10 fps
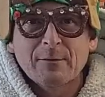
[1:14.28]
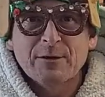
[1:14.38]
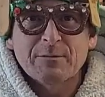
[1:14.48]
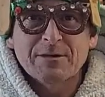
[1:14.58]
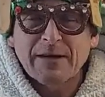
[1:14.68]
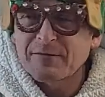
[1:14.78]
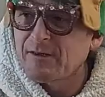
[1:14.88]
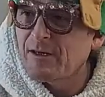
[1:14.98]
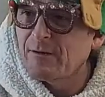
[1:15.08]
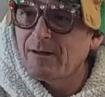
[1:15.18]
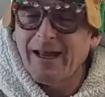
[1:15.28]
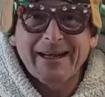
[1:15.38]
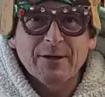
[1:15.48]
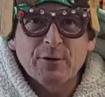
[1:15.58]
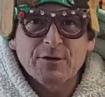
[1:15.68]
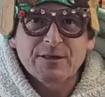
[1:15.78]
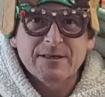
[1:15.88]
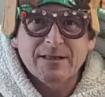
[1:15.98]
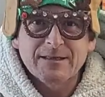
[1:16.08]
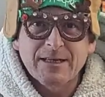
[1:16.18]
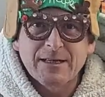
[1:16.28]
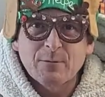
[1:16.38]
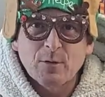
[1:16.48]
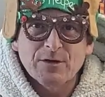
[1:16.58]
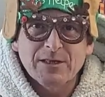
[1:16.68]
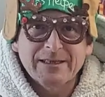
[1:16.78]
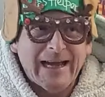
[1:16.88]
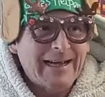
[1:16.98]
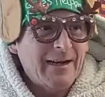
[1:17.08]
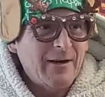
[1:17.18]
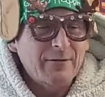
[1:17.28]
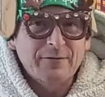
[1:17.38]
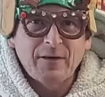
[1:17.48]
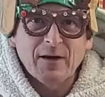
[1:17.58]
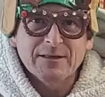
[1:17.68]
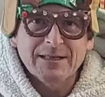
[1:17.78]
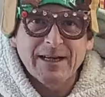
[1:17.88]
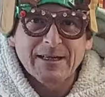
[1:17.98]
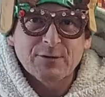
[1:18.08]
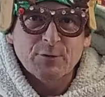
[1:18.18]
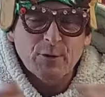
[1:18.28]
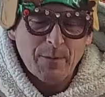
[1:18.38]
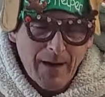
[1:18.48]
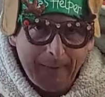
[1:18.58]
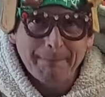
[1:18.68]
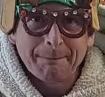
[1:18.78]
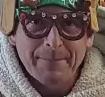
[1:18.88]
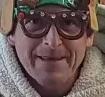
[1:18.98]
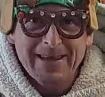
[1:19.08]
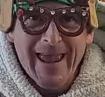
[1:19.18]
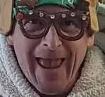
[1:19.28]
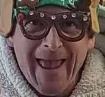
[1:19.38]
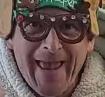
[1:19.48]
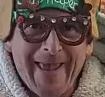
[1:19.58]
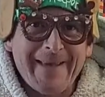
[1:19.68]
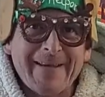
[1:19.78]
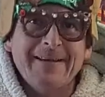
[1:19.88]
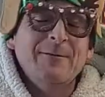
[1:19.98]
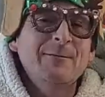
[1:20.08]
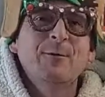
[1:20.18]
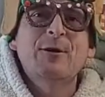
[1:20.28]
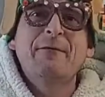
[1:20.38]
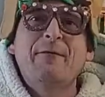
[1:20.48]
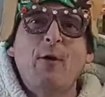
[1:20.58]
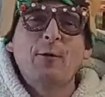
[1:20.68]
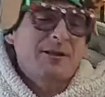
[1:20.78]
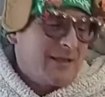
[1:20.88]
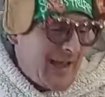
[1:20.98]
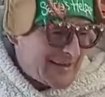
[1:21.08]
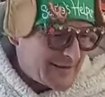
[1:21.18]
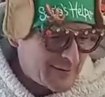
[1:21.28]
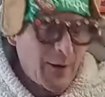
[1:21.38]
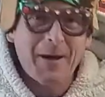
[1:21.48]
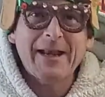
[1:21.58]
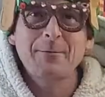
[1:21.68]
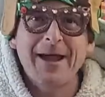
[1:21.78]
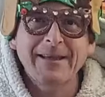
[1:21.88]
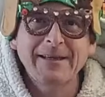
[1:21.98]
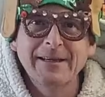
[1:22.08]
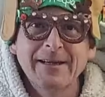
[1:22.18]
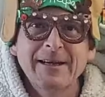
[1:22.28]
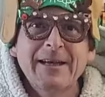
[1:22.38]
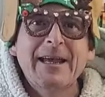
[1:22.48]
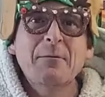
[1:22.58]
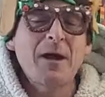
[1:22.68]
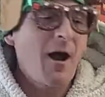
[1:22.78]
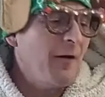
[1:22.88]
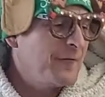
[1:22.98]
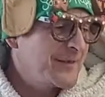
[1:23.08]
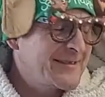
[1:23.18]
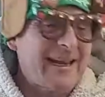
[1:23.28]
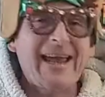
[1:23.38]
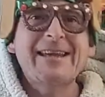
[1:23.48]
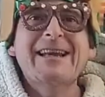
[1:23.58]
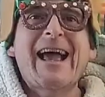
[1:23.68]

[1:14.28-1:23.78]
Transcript: Christmas afternoon, laying across the settee, watching Die Hard, farting like a trooper. Yay! Looking forward to that. So anyway, here we are for day